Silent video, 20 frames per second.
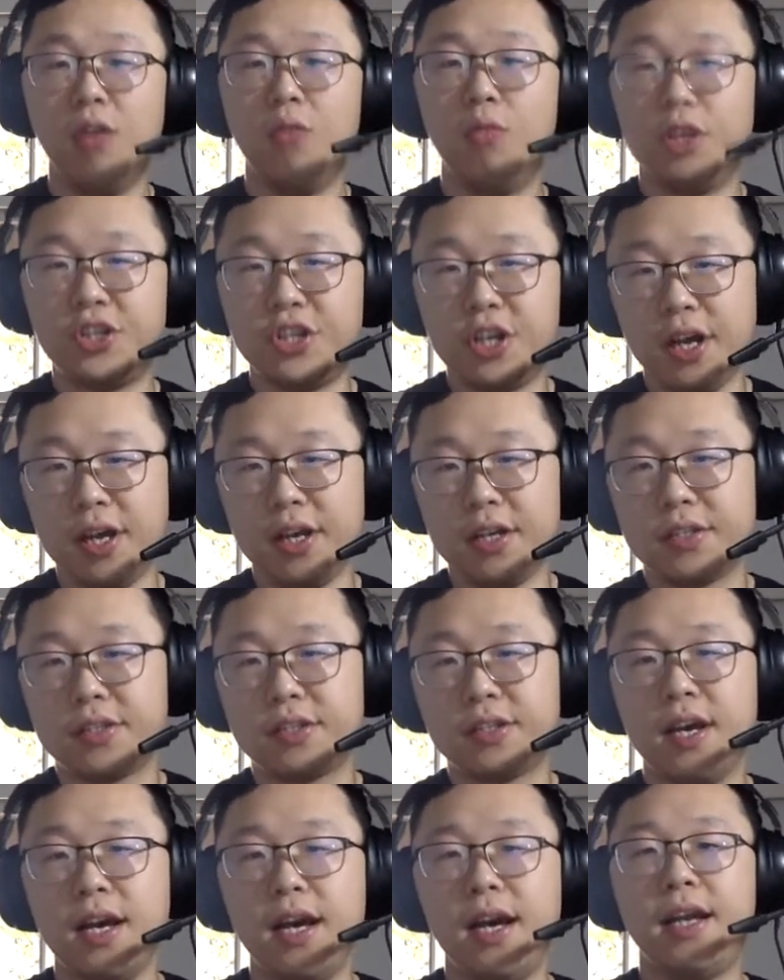which
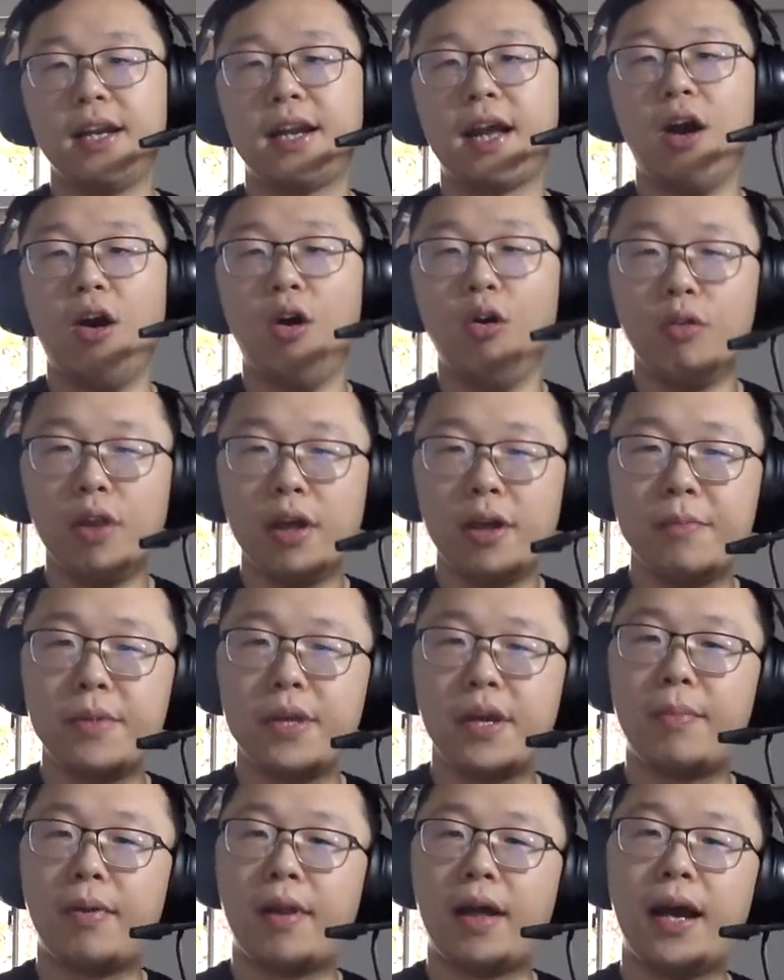is it can only
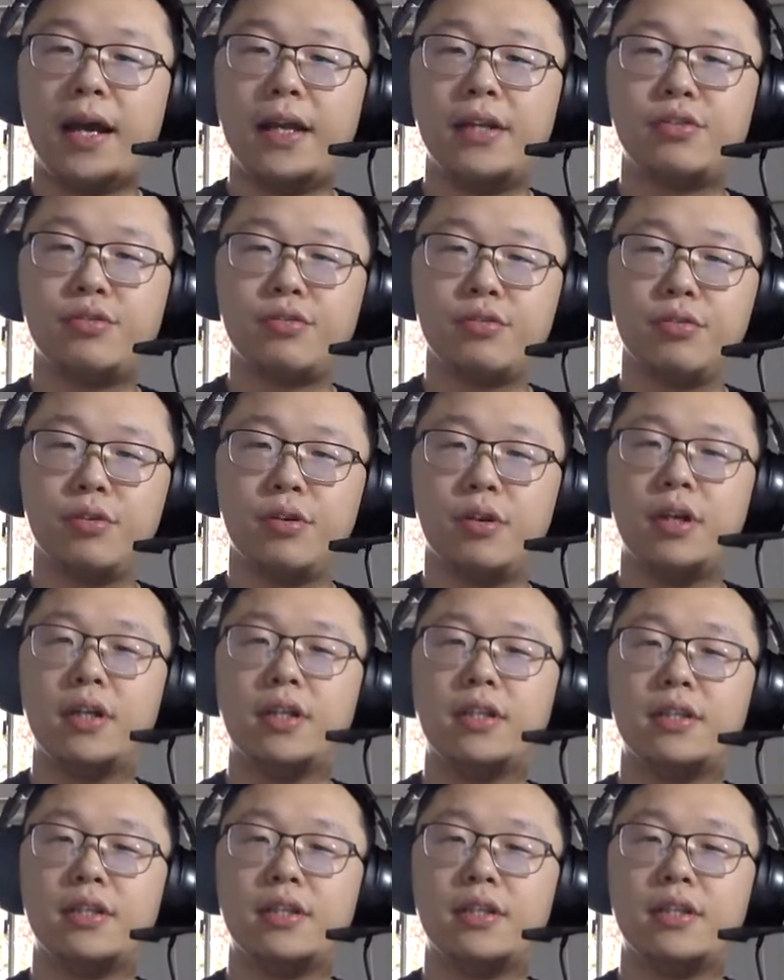be applied to